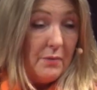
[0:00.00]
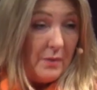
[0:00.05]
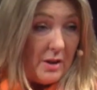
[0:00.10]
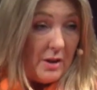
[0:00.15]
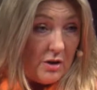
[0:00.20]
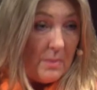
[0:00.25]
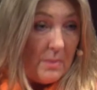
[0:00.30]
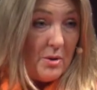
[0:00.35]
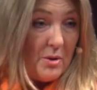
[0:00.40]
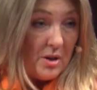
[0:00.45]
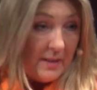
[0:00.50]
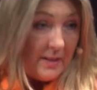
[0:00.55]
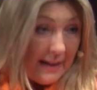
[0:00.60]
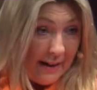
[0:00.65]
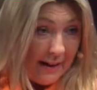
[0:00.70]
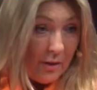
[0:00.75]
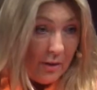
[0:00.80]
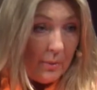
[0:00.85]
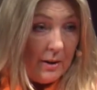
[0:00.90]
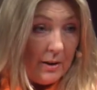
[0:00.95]
Egyptian
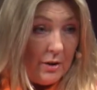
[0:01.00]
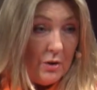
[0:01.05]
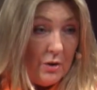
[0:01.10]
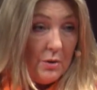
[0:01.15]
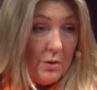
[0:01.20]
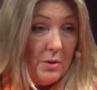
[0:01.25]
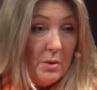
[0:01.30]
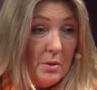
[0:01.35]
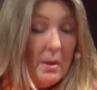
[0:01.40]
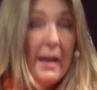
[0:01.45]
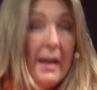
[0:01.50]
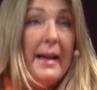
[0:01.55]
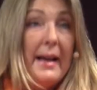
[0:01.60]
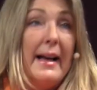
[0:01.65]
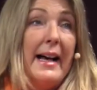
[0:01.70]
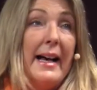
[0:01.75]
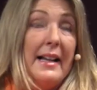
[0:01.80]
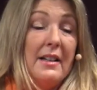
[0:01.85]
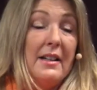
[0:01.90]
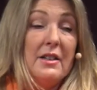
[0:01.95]
language through
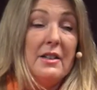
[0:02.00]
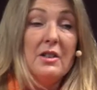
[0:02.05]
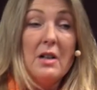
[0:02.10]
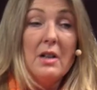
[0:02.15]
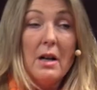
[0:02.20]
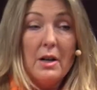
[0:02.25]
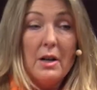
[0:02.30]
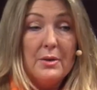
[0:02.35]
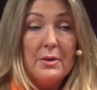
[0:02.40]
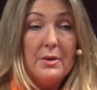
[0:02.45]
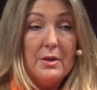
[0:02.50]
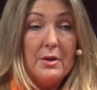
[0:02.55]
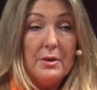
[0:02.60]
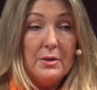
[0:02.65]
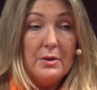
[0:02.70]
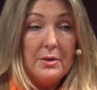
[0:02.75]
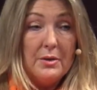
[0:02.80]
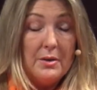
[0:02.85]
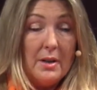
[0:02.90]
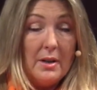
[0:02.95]
Alan
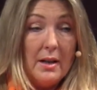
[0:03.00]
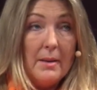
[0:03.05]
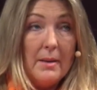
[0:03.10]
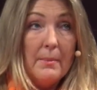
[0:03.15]
Gardner's